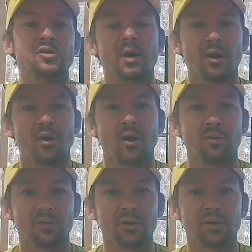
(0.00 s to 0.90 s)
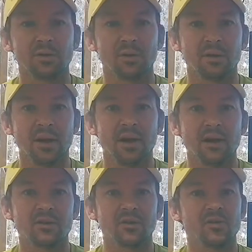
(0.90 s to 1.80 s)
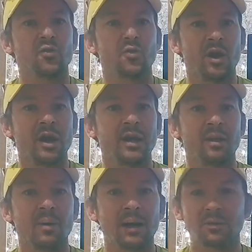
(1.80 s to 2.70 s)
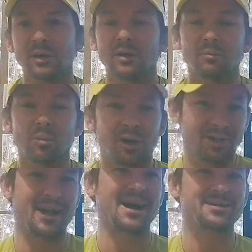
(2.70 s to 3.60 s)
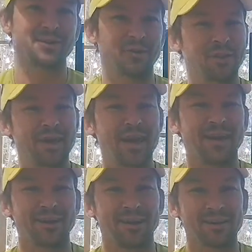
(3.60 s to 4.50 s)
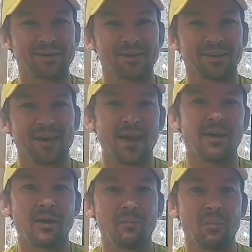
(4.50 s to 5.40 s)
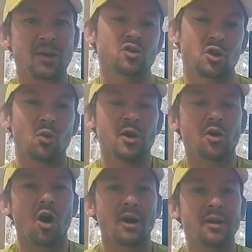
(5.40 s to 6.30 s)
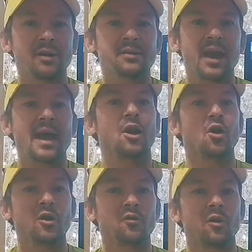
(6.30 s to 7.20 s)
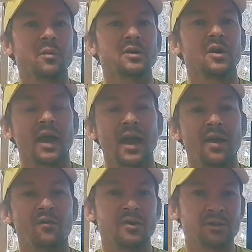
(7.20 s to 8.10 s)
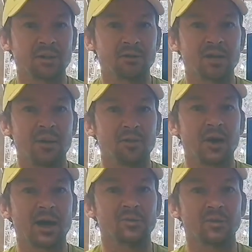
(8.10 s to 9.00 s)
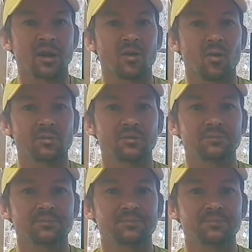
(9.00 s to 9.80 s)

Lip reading: into our golf. Okay, so it's really about putting the icing on the cake, I guess. Okay, make sure you work hard at it and learn from it every single time you go out on that course.